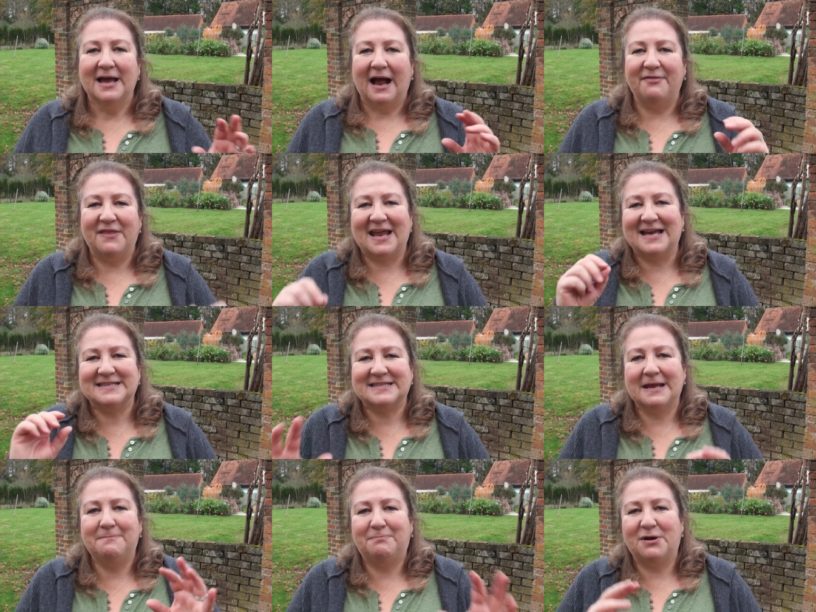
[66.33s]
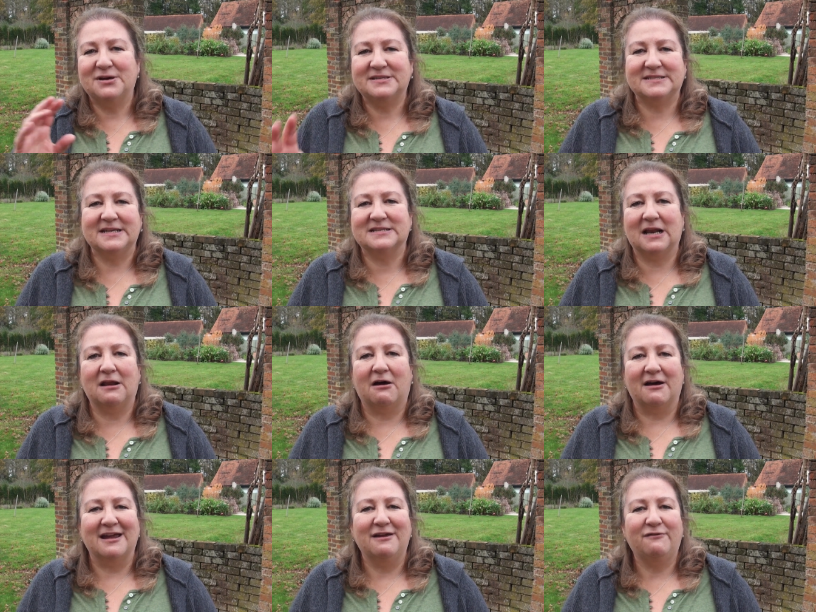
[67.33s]
and then as they burst into life
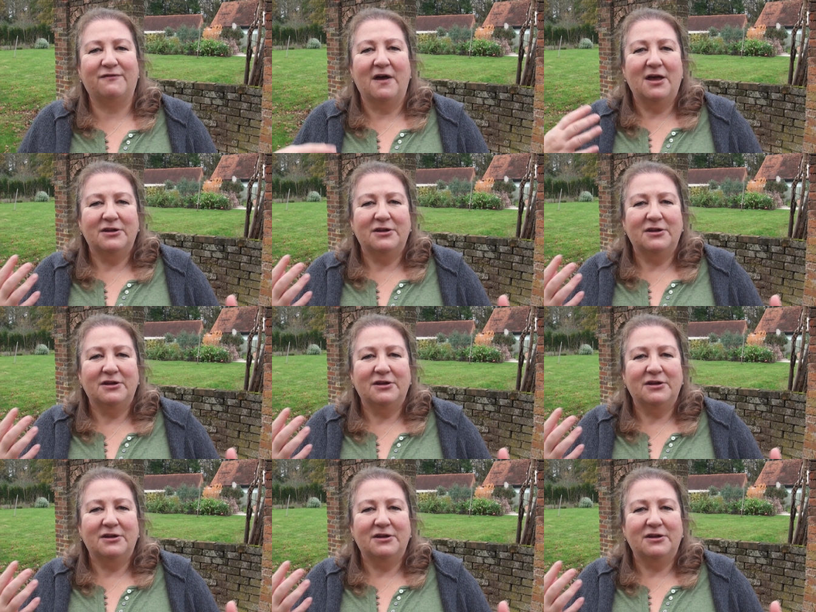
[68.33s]
life,